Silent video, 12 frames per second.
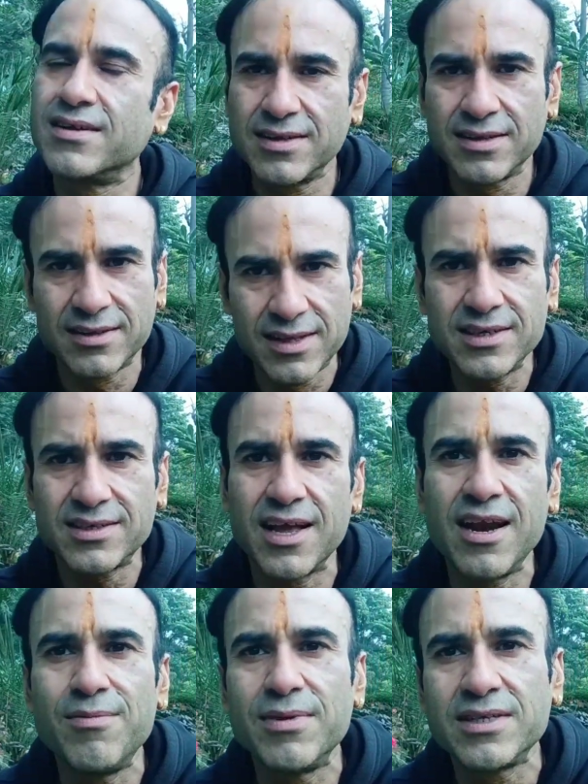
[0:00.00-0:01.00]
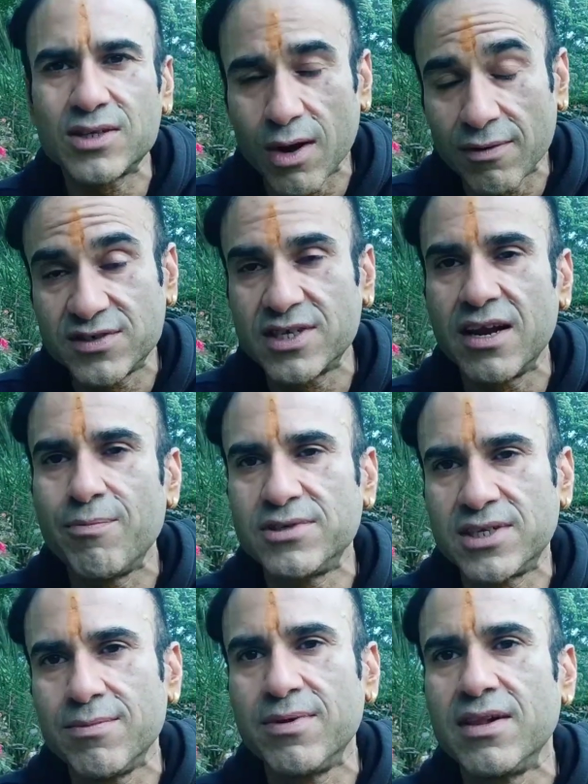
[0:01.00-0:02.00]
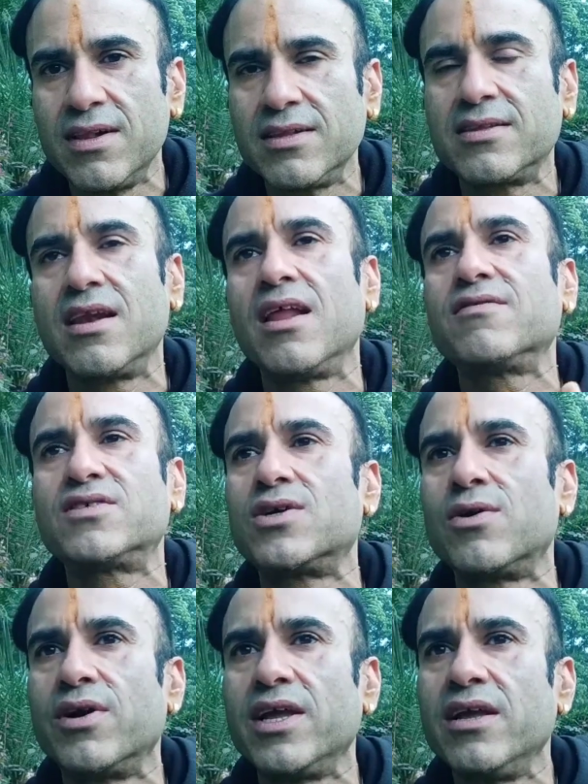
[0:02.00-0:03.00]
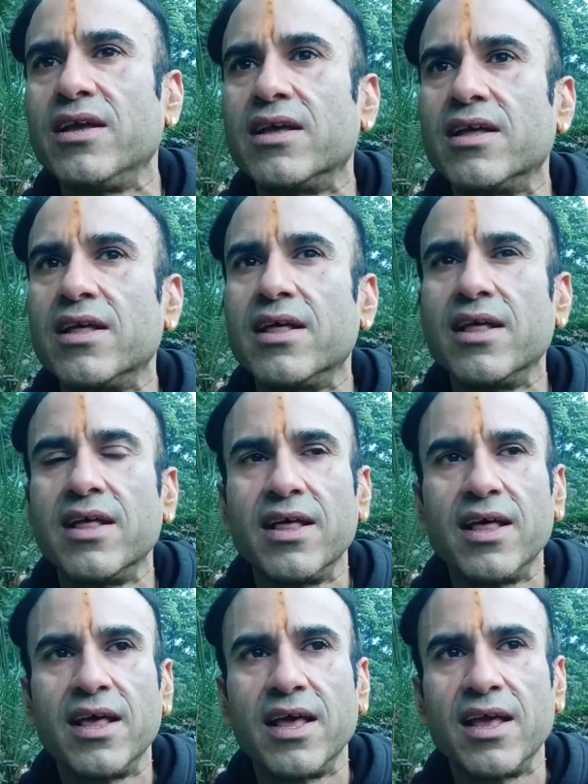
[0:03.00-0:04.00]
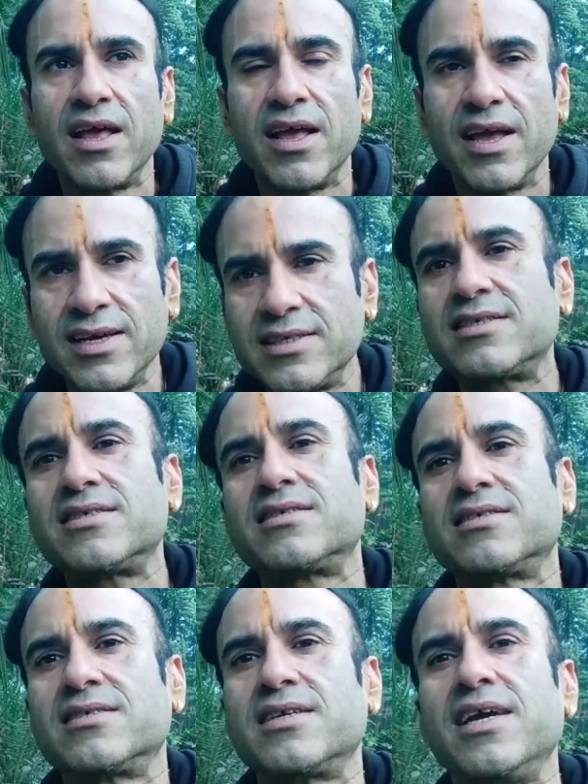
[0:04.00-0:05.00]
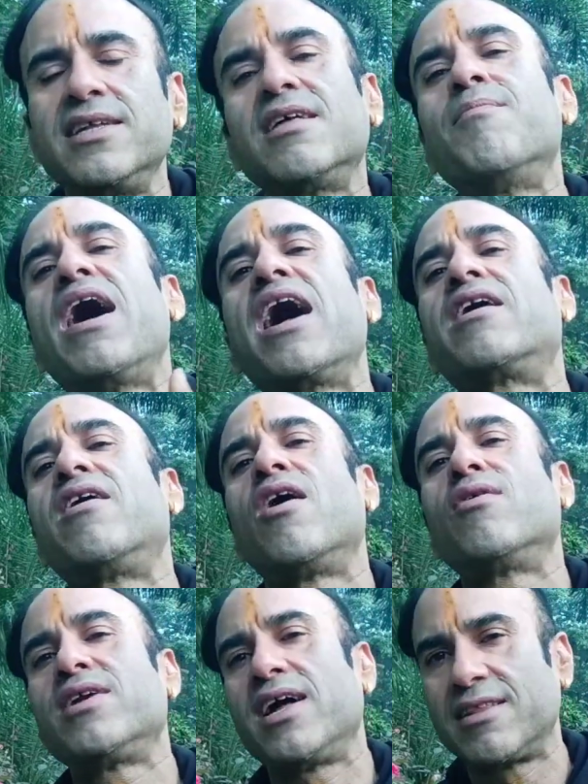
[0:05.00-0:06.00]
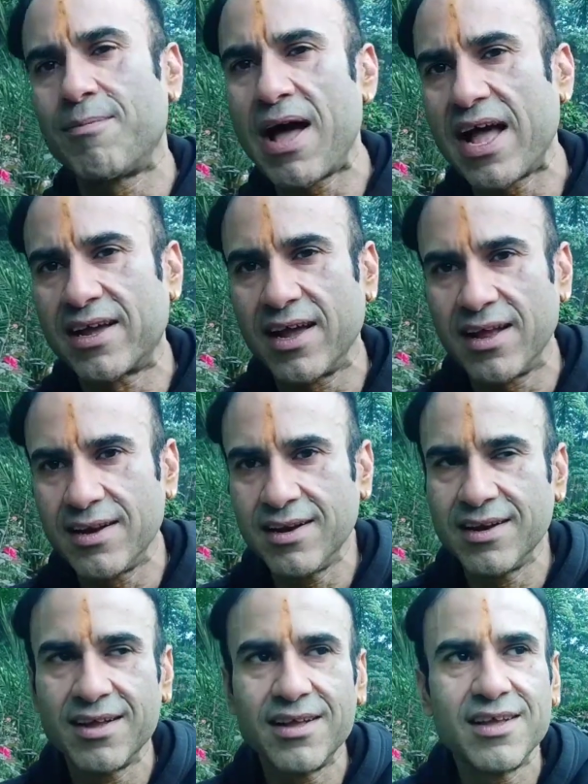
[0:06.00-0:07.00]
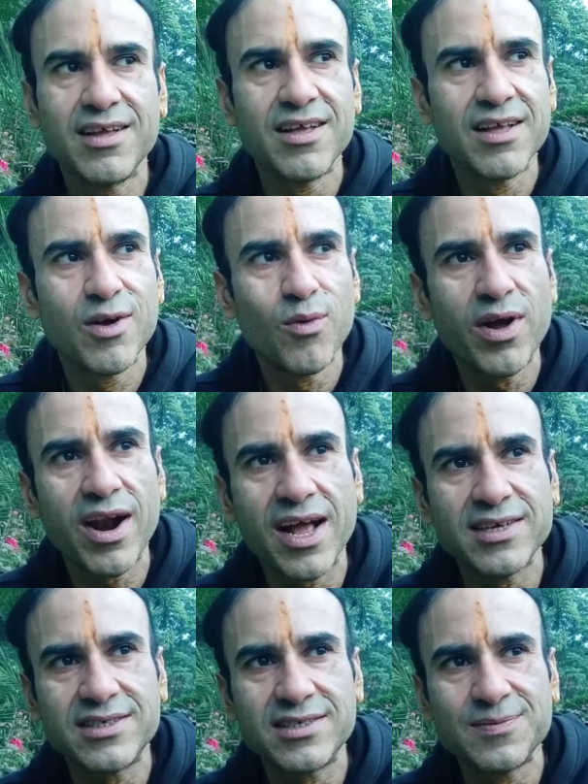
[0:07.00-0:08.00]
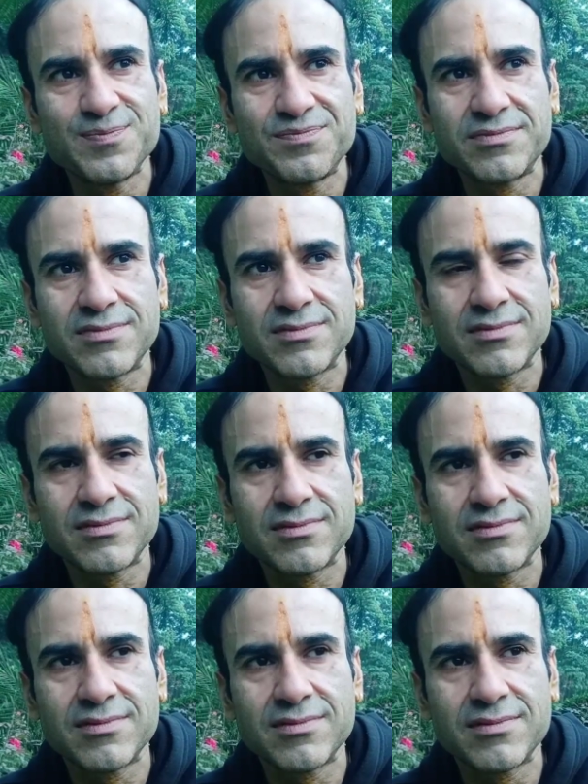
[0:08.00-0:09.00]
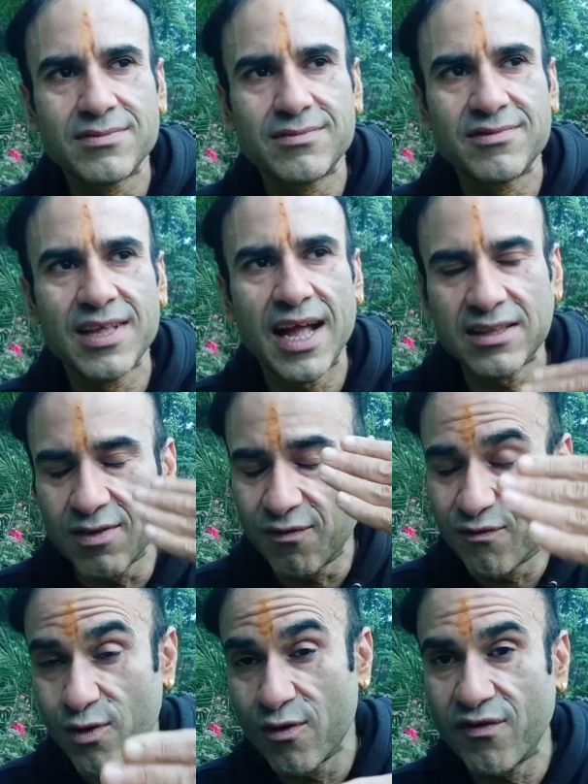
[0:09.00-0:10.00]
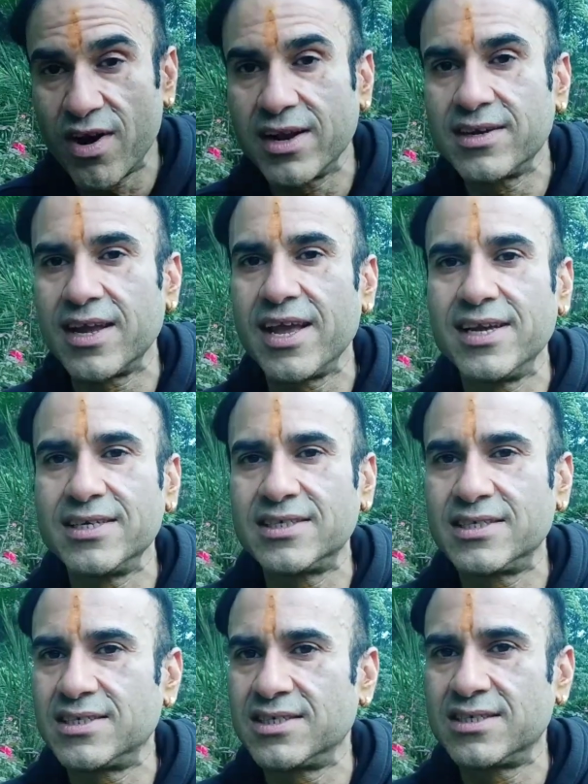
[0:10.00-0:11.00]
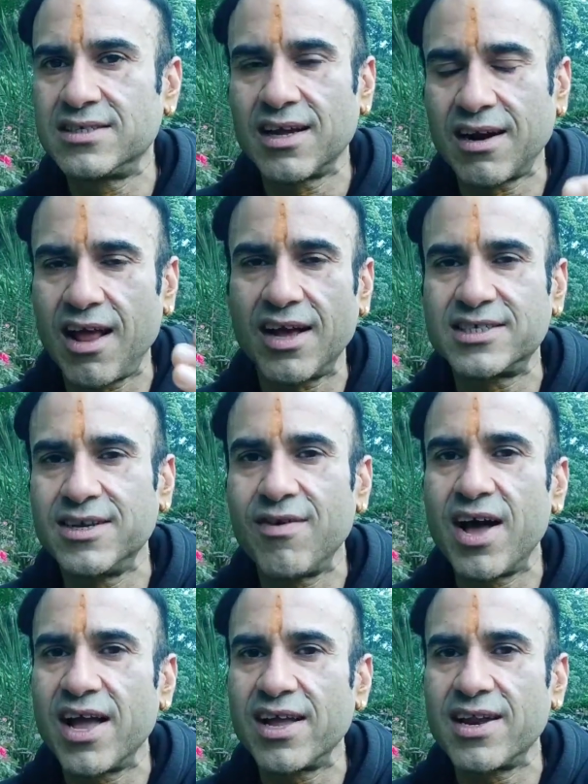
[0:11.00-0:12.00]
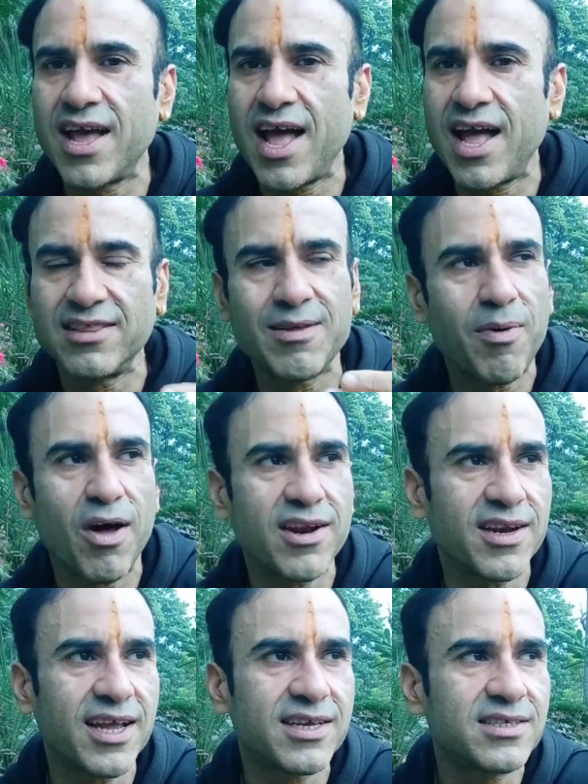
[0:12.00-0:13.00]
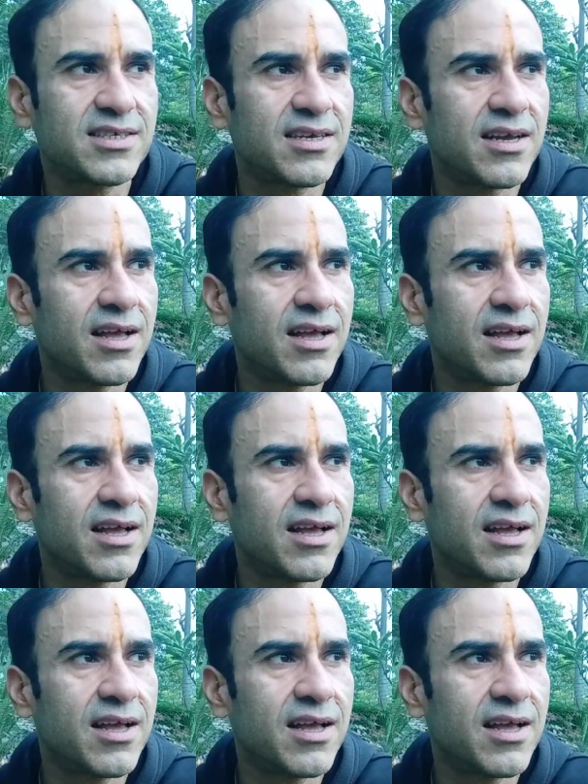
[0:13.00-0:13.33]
this element of Sybil, the love story, is in the background, at the back end, whereas at the forefront is the class divide and the politics.